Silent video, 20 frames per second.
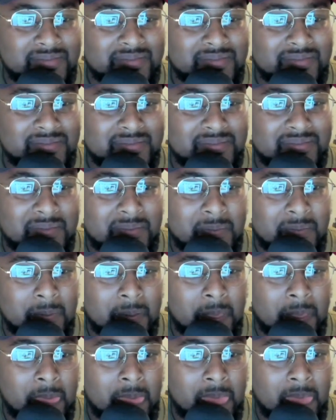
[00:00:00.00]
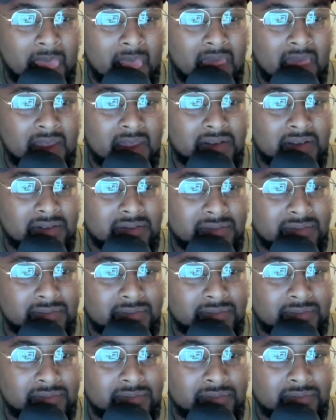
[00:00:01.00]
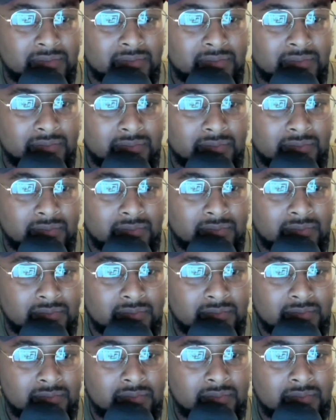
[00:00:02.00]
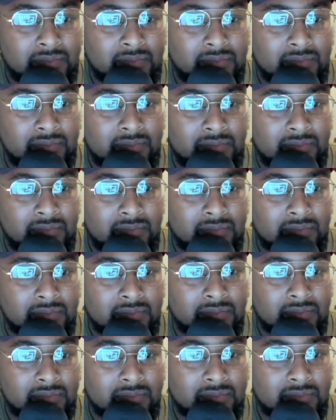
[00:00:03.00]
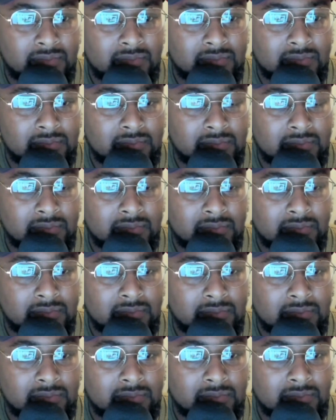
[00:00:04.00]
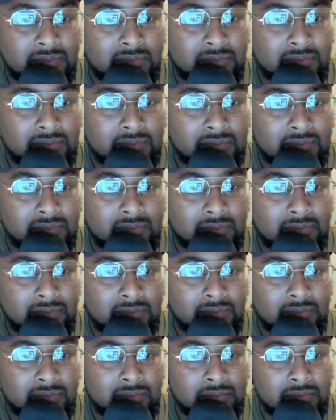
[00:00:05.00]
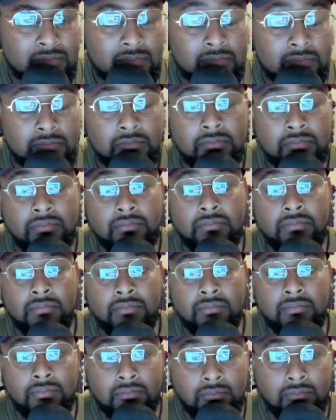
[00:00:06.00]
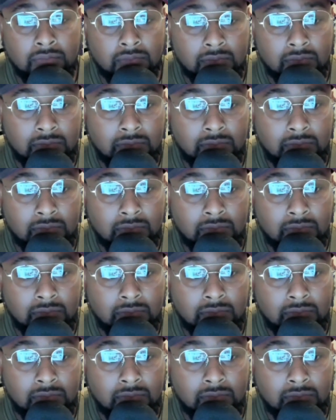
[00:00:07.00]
This person isn't speaking.